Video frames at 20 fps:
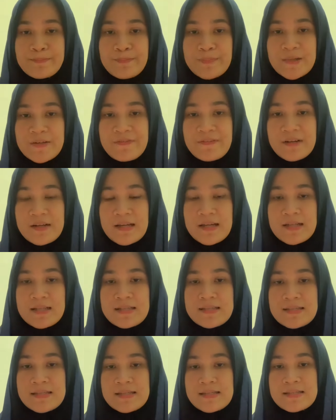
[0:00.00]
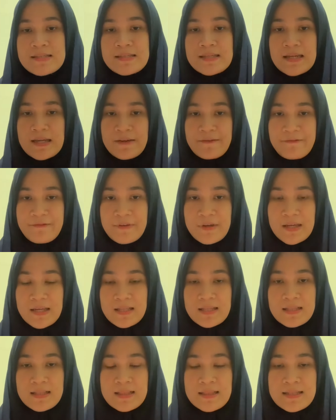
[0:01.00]
preferences with
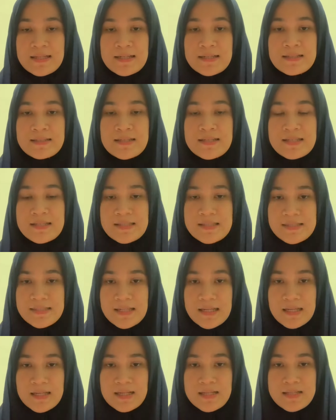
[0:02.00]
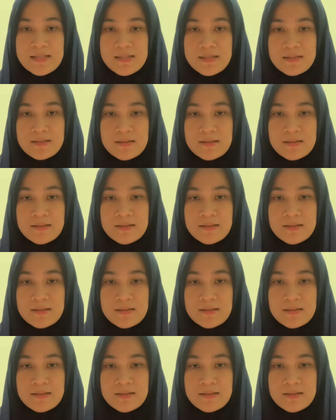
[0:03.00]
learning styles.